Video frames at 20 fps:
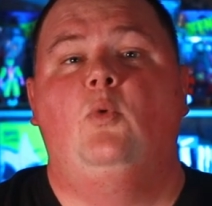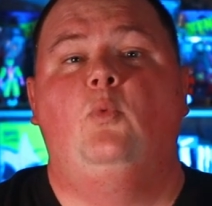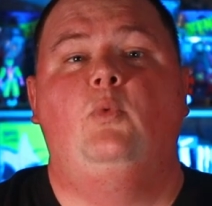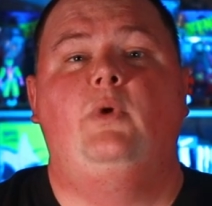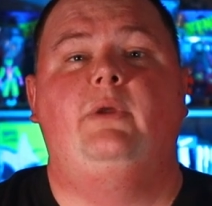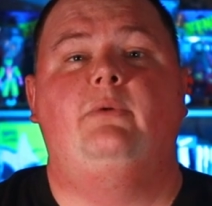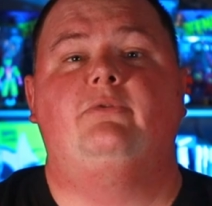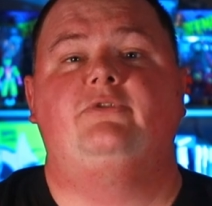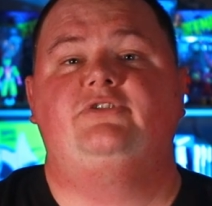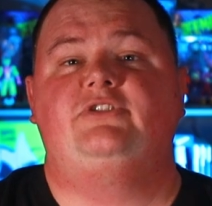
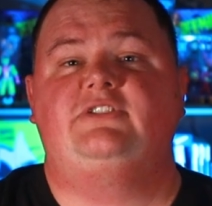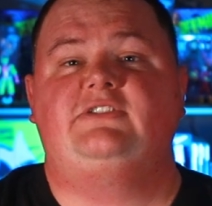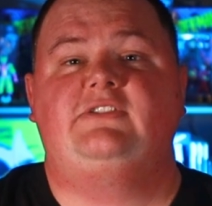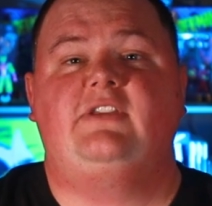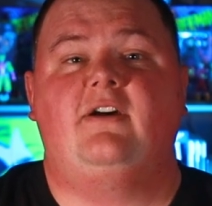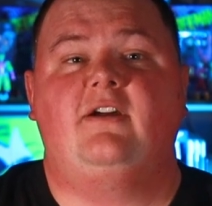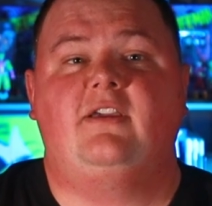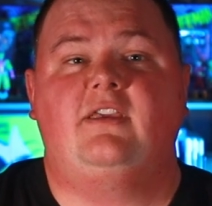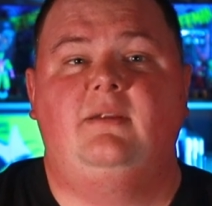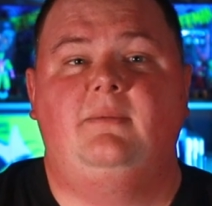We were just
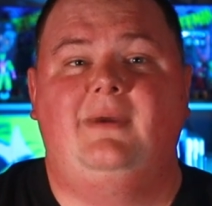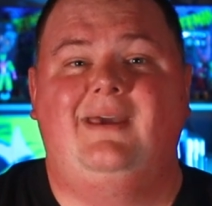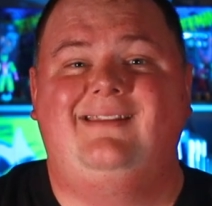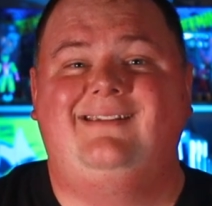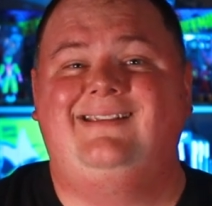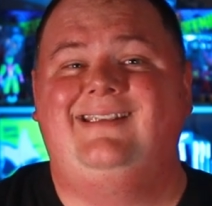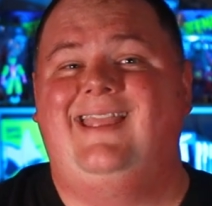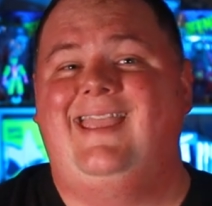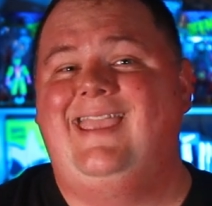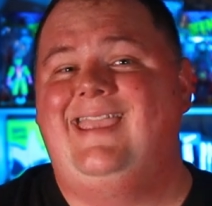talking
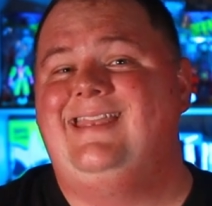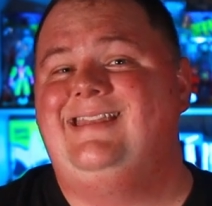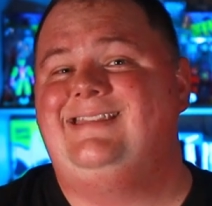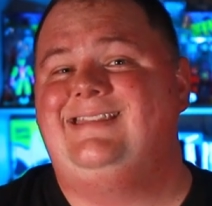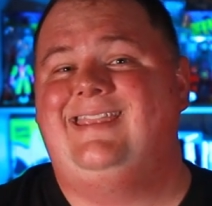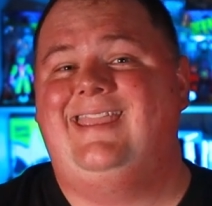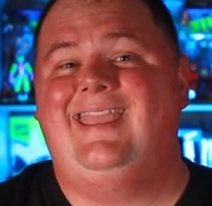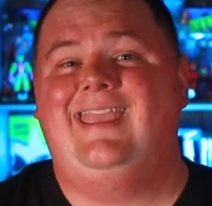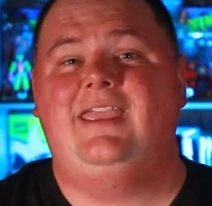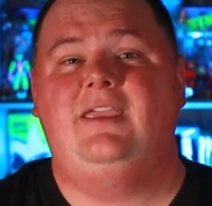about an
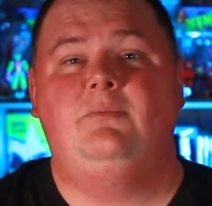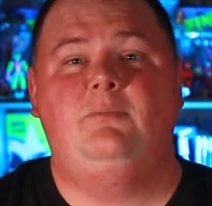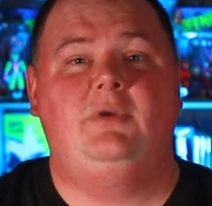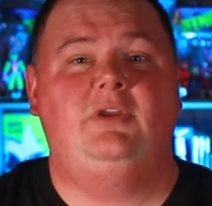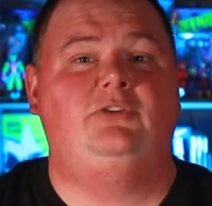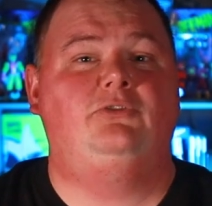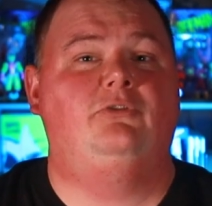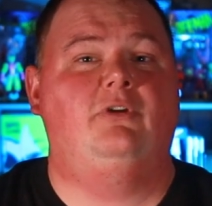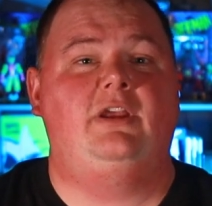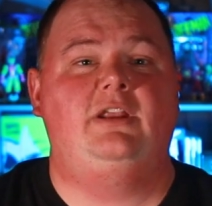8K
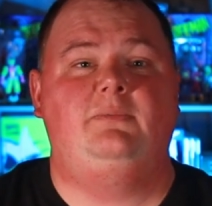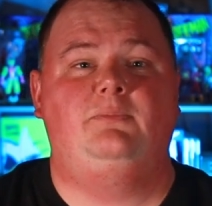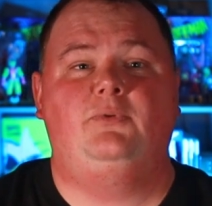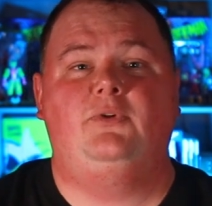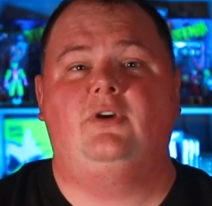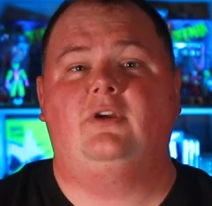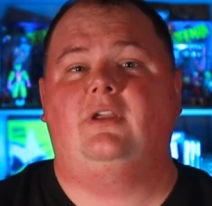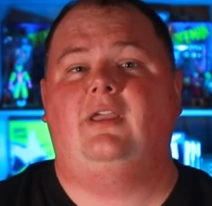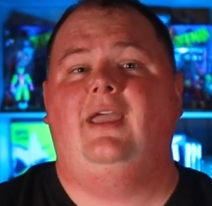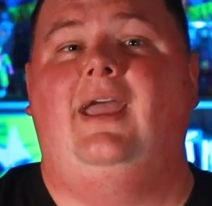mid-grade
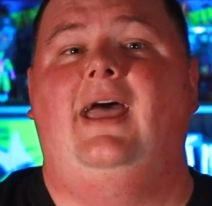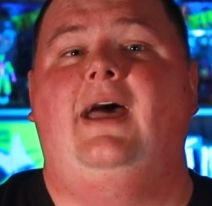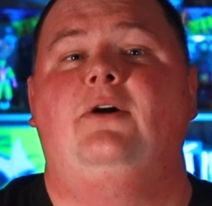book.